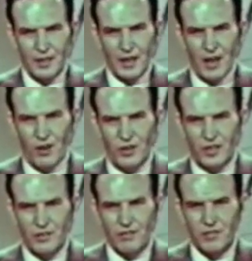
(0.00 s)

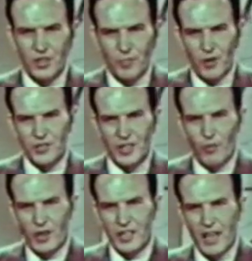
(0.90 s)
Now, suppose
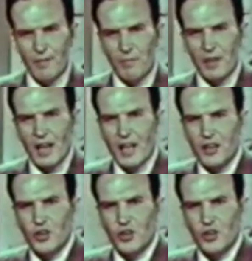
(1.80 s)
someone came up behind